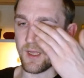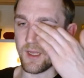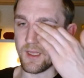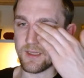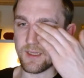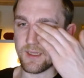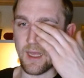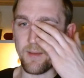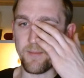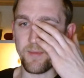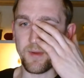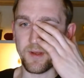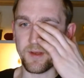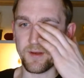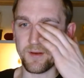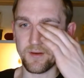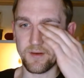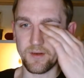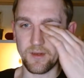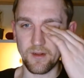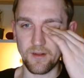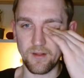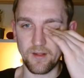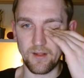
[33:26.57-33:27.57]
has happened
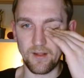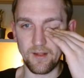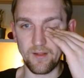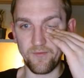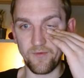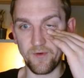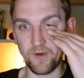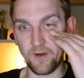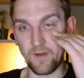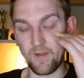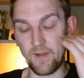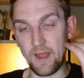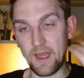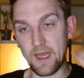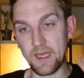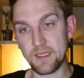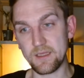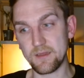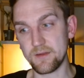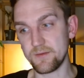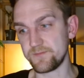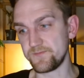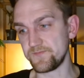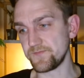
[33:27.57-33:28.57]
for the
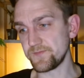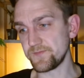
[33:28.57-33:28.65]
last